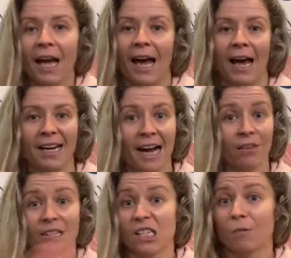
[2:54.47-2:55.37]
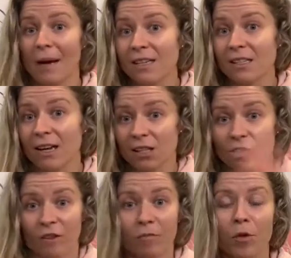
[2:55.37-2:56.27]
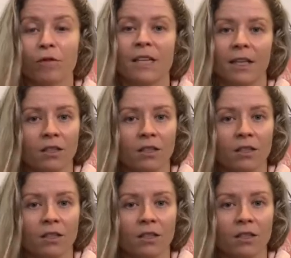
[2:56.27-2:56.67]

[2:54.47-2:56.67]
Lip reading: and now there's a space there, so they've moved in.